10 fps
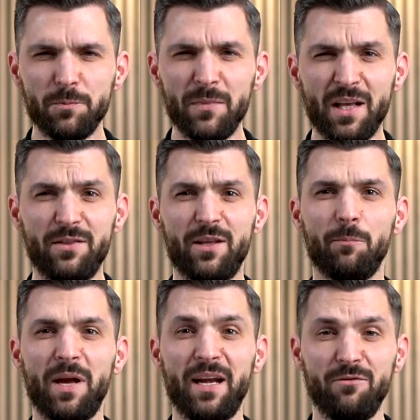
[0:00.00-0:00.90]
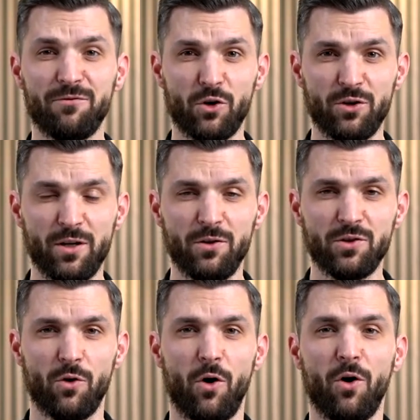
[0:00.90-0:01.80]
the many verticals
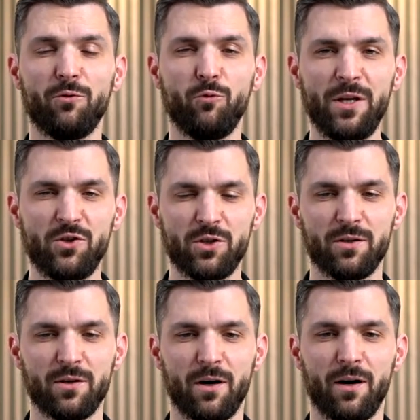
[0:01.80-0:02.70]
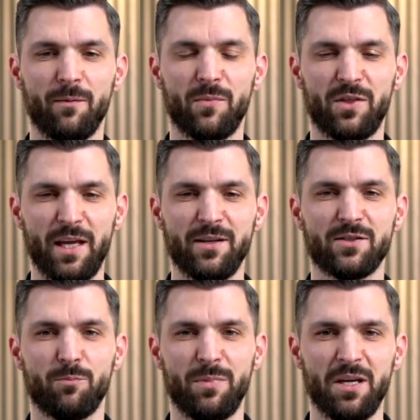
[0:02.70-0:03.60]
on which things are
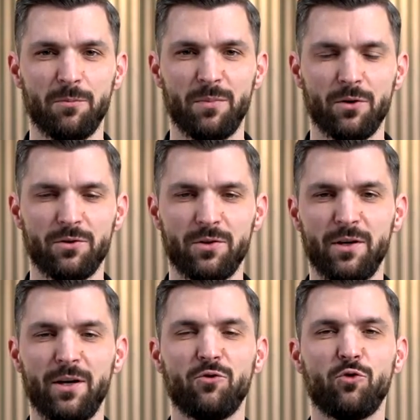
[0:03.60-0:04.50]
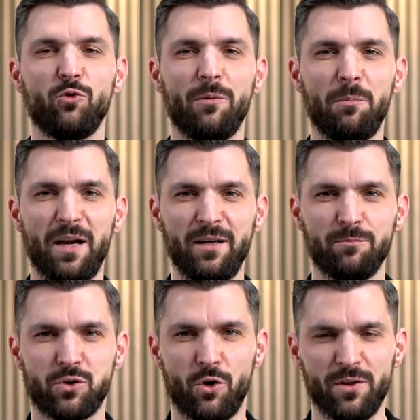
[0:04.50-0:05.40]
being built, to the many
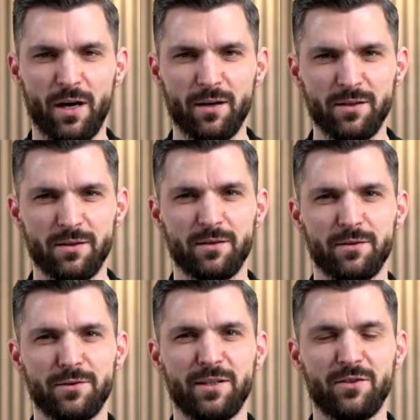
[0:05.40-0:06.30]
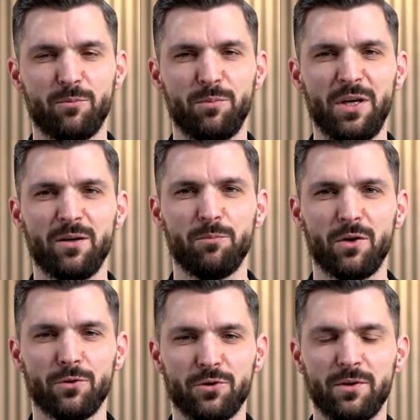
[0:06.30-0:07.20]
products that are being
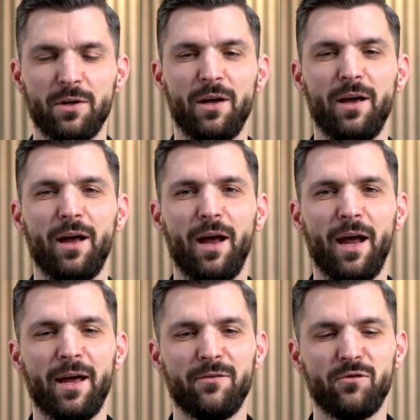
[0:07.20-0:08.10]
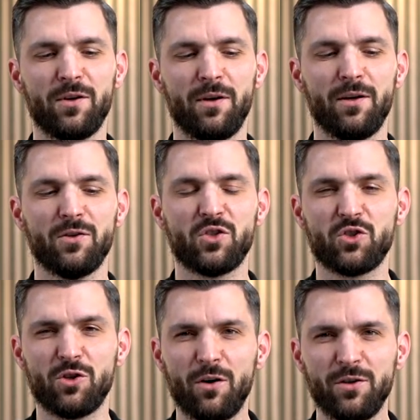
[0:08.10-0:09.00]
built, and
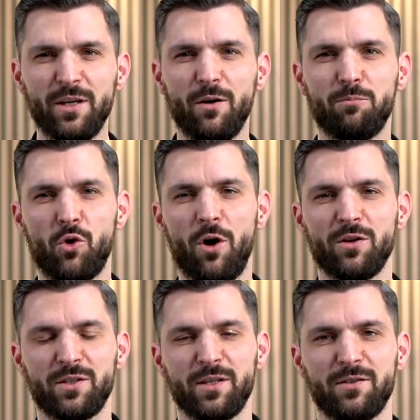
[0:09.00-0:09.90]
starting a process